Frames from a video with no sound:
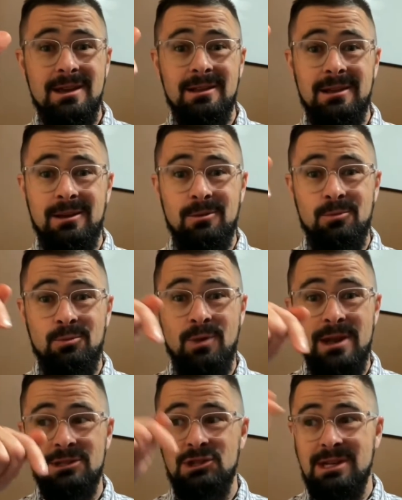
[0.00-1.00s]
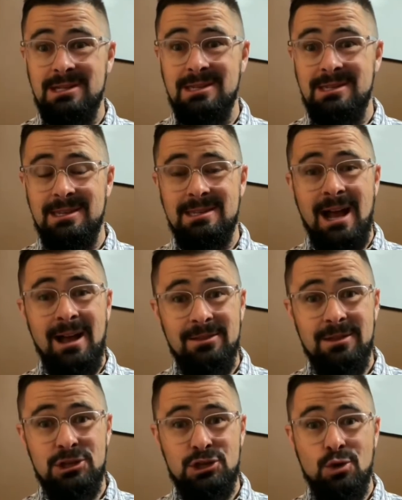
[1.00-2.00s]
like when Jesus is on
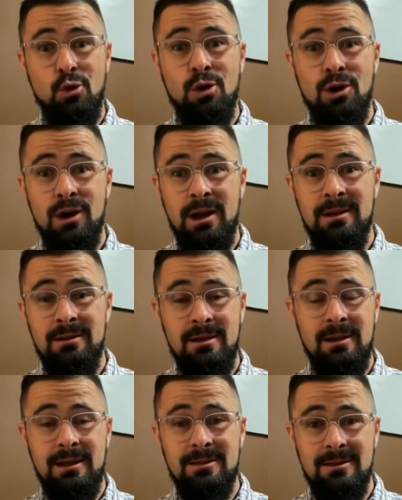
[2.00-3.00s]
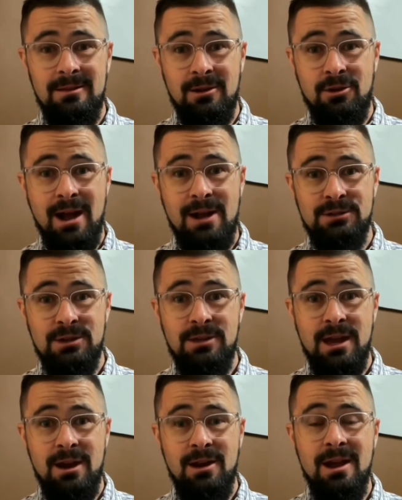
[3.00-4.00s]
the shore and like the crowds are
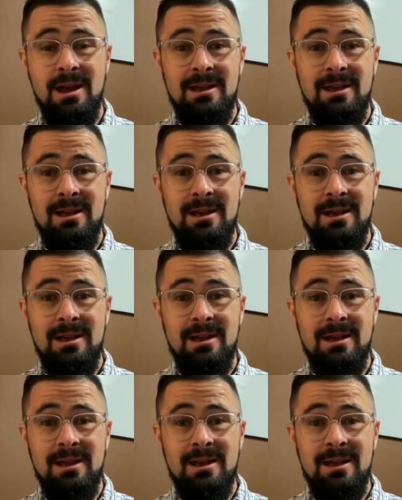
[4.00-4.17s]
there,